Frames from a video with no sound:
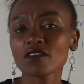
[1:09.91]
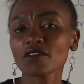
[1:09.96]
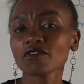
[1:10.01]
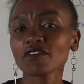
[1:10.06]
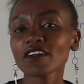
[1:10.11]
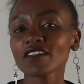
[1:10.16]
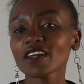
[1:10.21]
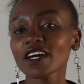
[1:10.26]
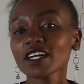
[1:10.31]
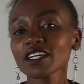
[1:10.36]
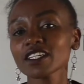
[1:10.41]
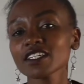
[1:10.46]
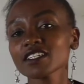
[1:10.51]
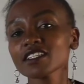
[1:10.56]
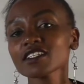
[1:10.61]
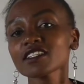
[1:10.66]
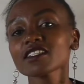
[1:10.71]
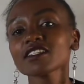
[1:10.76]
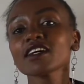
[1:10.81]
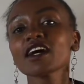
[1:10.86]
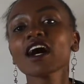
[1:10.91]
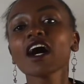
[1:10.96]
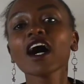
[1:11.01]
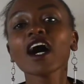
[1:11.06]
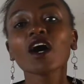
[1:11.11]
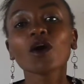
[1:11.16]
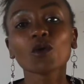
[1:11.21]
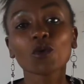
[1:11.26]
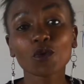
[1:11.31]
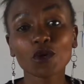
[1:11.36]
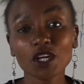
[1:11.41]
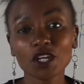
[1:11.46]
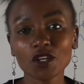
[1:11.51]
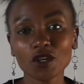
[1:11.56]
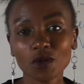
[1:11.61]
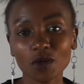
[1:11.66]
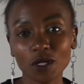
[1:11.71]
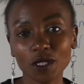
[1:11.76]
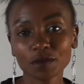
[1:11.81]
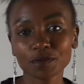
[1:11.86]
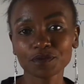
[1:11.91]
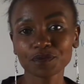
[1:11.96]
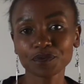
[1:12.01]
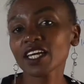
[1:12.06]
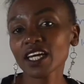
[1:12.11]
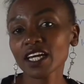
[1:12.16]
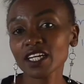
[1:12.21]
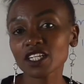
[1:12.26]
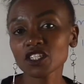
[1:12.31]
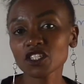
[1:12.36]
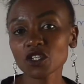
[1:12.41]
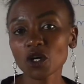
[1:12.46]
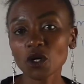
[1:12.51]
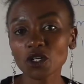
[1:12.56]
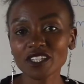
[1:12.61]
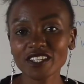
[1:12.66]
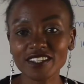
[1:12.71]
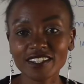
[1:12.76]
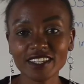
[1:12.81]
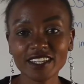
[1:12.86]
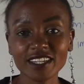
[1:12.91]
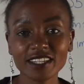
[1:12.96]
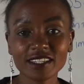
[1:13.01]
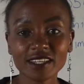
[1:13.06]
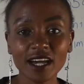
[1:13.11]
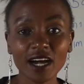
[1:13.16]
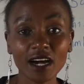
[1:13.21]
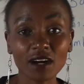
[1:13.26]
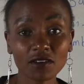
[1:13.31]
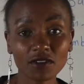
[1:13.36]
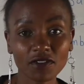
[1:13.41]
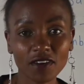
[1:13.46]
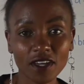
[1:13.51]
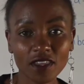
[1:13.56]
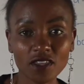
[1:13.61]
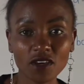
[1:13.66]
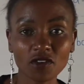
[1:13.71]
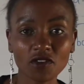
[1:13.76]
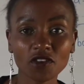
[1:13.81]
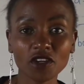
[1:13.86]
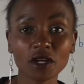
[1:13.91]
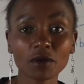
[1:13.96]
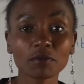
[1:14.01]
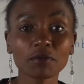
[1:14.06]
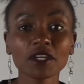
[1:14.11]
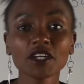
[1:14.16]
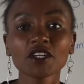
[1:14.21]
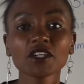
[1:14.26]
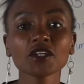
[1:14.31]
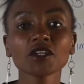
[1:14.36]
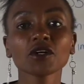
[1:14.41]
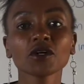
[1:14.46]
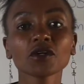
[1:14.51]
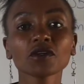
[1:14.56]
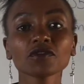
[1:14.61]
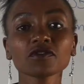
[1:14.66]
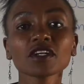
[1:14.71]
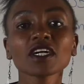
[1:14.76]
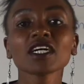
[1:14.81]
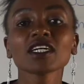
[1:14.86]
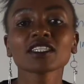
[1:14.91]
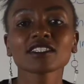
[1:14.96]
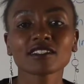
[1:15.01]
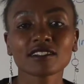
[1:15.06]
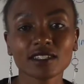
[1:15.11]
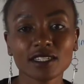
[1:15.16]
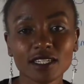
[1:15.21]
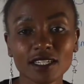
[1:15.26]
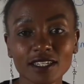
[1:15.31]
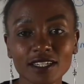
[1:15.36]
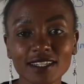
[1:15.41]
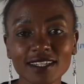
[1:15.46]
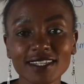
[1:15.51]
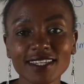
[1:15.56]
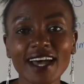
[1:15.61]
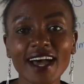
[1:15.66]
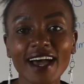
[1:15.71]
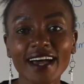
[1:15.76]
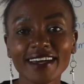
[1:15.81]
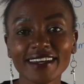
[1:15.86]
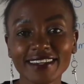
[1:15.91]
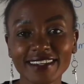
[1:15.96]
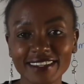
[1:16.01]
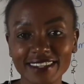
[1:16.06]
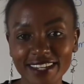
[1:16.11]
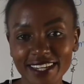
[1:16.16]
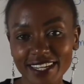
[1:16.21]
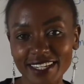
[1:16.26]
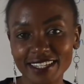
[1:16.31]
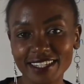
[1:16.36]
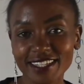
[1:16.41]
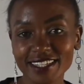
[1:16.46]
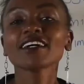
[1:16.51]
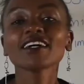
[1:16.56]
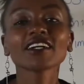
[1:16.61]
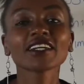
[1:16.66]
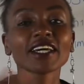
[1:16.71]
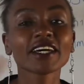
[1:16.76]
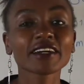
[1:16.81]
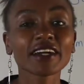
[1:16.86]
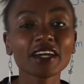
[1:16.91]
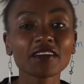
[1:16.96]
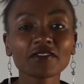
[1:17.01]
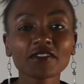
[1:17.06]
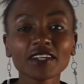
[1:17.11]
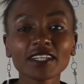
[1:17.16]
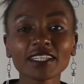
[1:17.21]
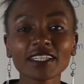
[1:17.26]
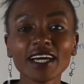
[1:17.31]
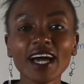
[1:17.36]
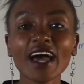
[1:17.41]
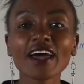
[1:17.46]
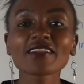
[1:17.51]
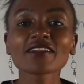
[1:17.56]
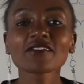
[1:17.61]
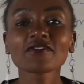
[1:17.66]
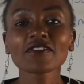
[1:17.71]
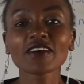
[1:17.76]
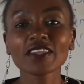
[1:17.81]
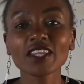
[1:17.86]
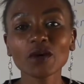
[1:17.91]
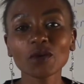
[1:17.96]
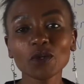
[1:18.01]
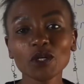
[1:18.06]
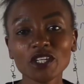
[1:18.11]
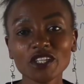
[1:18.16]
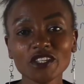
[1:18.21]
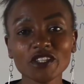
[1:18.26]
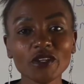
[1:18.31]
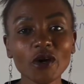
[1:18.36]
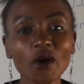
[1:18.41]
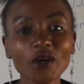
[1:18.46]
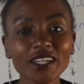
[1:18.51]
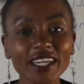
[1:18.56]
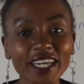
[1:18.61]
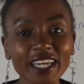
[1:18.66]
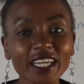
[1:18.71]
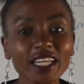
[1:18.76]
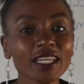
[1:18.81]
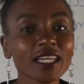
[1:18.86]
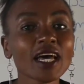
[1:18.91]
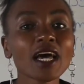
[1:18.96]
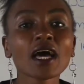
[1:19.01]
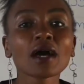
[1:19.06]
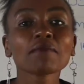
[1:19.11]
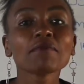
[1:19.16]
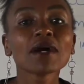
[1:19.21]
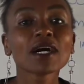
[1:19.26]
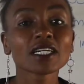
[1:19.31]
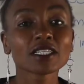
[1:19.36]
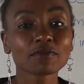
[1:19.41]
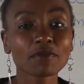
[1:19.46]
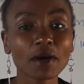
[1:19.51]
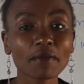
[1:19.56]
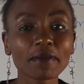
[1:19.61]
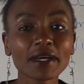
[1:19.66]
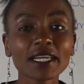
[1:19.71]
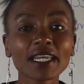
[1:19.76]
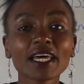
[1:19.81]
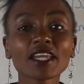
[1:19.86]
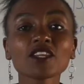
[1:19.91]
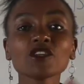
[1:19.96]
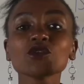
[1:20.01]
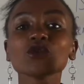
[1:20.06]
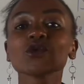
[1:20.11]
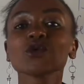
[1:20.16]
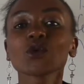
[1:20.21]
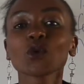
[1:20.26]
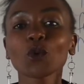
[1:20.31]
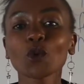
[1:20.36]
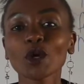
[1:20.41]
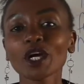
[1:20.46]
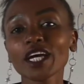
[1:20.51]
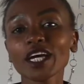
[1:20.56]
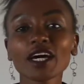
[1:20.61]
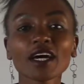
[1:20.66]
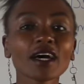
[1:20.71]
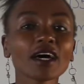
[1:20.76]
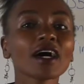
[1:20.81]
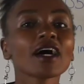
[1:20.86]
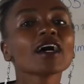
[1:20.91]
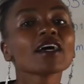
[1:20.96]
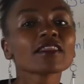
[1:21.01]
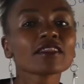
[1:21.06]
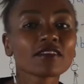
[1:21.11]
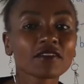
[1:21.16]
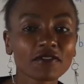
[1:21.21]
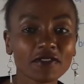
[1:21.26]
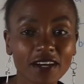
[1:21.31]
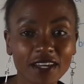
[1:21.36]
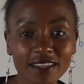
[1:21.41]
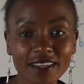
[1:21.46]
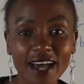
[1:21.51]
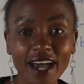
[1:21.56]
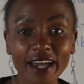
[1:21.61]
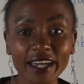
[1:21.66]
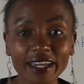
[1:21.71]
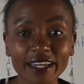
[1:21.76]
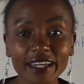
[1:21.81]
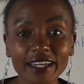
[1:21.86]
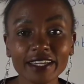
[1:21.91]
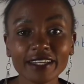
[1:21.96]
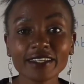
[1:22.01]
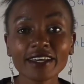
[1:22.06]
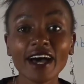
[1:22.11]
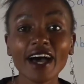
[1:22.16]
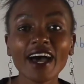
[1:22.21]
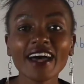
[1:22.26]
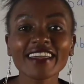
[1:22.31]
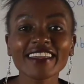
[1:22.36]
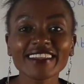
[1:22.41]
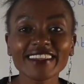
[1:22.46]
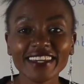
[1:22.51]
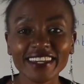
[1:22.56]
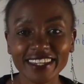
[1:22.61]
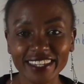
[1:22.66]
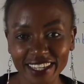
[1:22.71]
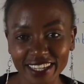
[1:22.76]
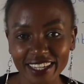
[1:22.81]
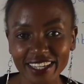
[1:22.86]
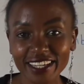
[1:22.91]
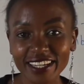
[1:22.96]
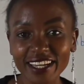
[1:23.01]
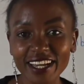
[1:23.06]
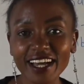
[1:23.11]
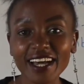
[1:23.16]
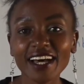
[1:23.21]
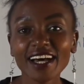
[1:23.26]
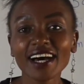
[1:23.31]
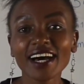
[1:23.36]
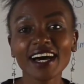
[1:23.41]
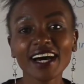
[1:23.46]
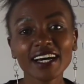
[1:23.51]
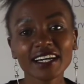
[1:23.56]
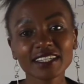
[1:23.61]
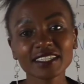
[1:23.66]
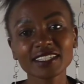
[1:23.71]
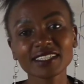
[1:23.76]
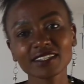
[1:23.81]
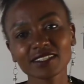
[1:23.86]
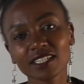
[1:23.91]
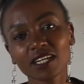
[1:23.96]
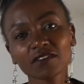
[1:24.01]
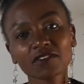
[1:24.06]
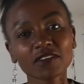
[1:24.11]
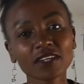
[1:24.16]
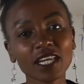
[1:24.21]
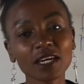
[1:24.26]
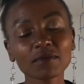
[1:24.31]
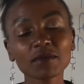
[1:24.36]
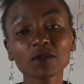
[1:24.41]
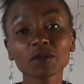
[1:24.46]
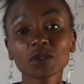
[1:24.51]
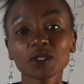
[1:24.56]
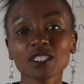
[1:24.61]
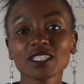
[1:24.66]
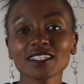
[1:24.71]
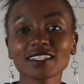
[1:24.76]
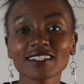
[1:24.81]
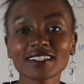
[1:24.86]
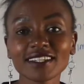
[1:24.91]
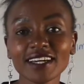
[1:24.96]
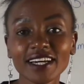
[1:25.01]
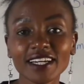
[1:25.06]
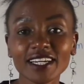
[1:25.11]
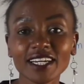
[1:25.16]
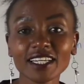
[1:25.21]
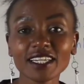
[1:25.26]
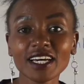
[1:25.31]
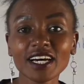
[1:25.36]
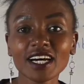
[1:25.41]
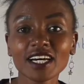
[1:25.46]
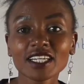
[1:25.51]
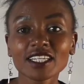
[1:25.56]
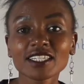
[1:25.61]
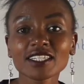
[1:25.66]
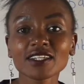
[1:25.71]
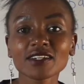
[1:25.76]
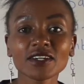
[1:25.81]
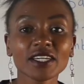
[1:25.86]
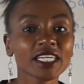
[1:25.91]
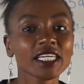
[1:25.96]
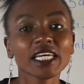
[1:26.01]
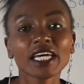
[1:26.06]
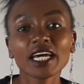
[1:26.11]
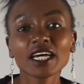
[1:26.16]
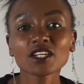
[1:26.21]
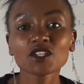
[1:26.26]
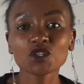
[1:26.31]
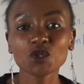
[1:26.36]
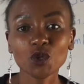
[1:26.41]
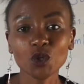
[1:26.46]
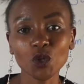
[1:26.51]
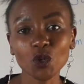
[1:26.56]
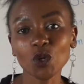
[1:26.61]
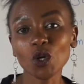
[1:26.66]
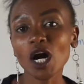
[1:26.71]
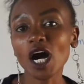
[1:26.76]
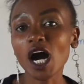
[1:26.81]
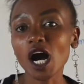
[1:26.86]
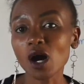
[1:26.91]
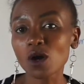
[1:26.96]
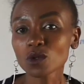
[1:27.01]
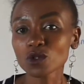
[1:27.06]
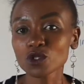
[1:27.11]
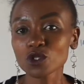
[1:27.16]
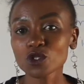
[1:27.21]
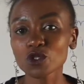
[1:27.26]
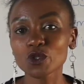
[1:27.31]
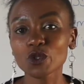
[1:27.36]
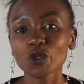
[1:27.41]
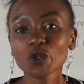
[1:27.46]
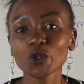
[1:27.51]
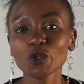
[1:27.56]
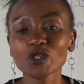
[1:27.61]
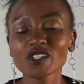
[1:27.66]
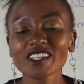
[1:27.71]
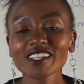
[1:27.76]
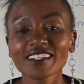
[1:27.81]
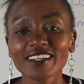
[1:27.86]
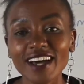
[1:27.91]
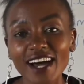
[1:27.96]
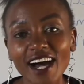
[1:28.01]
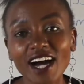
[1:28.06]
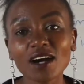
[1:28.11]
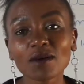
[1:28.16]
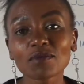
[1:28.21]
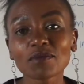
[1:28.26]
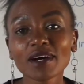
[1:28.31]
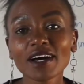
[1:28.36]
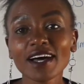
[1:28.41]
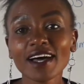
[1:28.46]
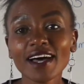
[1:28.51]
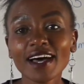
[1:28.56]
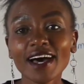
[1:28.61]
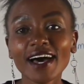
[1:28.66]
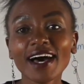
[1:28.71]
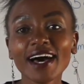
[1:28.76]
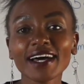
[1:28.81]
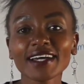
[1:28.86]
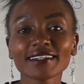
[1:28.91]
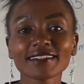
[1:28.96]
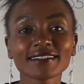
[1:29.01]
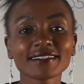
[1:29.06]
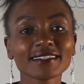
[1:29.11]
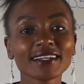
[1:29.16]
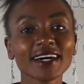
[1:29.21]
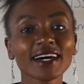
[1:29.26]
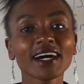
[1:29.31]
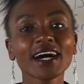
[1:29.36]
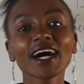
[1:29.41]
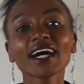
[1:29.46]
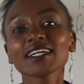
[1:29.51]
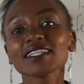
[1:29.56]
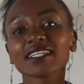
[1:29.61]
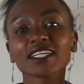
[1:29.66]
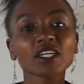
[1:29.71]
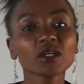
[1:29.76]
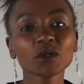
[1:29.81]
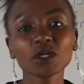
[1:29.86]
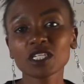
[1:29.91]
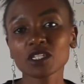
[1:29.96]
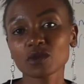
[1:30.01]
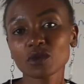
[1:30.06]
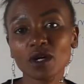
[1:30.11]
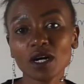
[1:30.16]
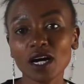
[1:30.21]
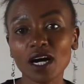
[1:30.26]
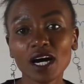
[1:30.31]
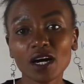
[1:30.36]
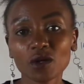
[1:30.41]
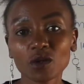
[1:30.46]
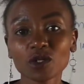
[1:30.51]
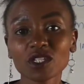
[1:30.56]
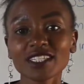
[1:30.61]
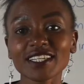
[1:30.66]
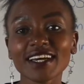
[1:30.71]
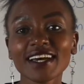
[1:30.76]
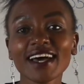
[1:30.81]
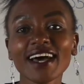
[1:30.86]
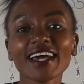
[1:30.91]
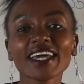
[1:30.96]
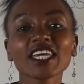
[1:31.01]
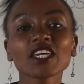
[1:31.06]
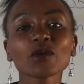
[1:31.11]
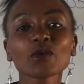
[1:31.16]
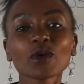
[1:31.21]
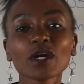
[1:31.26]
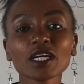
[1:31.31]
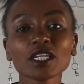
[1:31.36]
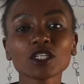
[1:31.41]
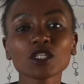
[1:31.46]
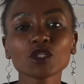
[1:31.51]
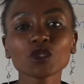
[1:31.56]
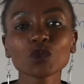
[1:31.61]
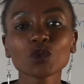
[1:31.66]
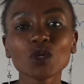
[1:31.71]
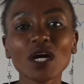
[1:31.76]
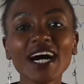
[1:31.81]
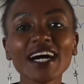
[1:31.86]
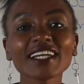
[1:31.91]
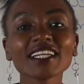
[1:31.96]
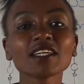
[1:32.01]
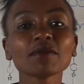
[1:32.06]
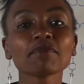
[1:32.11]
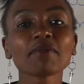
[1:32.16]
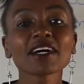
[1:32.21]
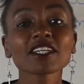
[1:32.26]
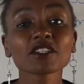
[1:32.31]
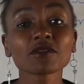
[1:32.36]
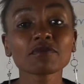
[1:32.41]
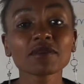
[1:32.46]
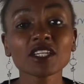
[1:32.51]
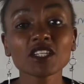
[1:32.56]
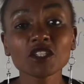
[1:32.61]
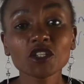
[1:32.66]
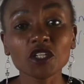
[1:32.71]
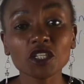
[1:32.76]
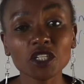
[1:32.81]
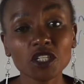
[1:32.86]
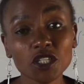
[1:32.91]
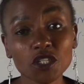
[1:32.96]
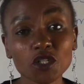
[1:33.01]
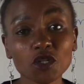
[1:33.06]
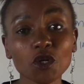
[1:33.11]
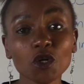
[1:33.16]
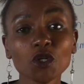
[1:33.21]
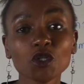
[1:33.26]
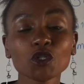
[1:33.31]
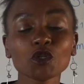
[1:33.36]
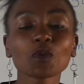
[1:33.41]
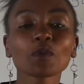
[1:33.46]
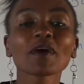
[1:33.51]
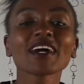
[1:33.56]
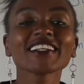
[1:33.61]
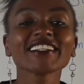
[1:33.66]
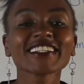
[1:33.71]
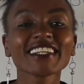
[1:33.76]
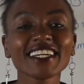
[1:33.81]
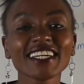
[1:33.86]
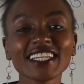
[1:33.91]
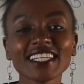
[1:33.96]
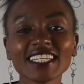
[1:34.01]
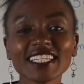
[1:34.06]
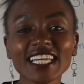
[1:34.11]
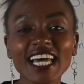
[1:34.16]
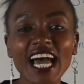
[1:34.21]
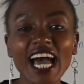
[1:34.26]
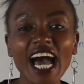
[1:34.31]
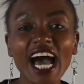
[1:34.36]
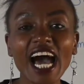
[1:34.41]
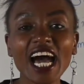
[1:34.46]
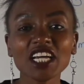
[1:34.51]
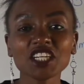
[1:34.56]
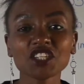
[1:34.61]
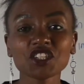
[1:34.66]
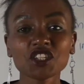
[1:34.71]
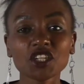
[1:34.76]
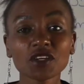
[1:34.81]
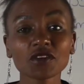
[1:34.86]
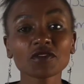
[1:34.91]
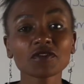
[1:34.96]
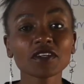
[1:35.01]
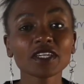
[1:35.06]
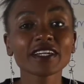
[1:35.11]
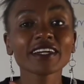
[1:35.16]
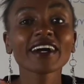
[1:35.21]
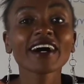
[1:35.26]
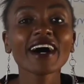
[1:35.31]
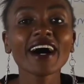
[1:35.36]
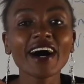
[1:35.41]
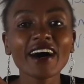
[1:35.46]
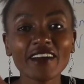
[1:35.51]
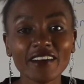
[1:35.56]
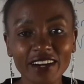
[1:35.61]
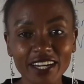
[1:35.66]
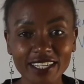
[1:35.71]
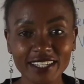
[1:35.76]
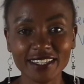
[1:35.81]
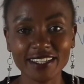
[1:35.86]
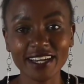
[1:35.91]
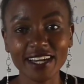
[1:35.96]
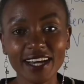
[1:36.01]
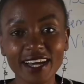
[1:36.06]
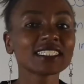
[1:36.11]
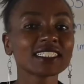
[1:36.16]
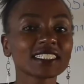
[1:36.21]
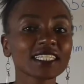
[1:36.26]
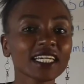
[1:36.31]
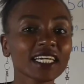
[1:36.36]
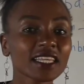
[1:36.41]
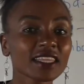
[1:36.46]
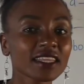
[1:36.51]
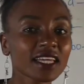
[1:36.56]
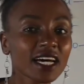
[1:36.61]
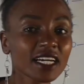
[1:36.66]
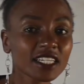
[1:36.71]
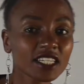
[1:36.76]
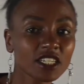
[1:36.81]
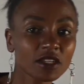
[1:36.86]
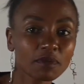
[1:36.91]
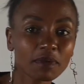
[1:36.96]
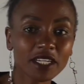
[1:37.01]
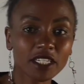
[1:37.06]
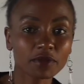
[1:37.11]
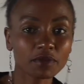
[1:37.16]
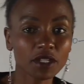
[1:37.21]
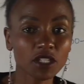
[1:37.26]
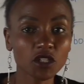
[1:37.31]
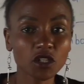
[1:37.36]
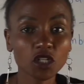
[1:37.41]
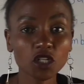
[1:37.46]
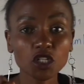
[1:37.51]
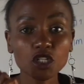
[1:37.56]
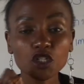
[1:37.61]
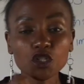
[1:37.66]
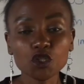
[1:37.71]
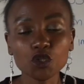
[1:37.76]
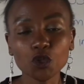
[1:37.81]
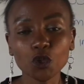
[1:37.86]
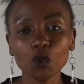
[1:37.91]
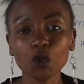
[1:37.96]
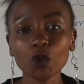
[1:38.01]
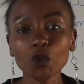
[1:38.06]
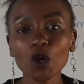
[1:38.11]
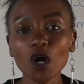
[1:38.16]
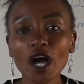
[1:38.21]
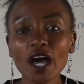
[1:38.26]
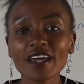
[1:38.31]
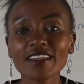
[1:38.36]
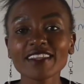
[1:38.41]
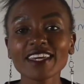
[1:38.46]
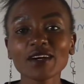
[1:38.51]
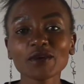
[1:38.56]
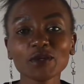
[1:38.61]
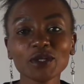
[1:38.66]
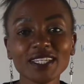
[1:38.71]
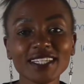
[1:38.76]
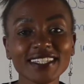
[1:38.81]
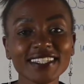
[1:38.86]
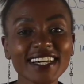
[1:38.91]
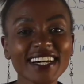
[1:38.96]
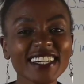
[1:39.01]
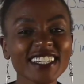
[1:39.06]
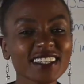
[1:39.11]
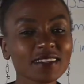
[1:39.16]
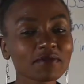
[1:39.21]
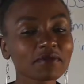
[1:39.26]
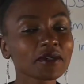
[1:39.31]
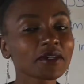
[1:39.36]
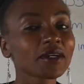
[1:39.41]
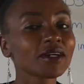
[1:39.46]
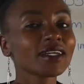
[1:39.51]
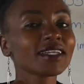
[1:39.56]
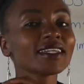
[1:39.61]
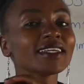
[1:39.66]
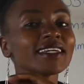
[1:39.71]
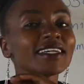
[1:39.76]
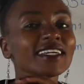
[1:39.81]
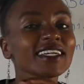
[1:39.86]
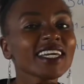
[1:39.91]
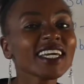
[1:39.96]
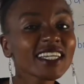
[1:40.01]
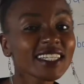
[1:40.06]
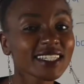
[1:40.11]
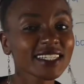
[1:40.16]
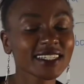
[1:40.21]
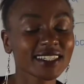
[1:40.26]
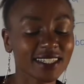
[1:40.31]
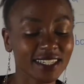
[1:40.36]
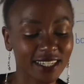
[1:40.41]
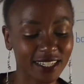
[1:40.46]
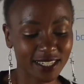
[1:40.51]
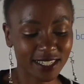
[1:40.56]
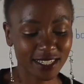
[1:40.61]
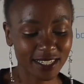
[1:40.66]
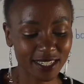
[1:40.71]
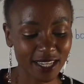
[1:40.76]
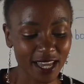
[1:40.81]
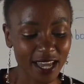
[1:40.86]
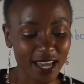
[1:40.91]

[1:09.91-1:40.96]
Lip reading: The father is a widower, had not seen her father for a period of 6 years. On arrival, the father was not in, but Pamela knew where the father hid the key. And Dr. Afolabi was tired, so he had to go out to loosen up. And as he was out, he went to a departmental store to purchase a shaving razor. And in that departmental store, there was a small incident.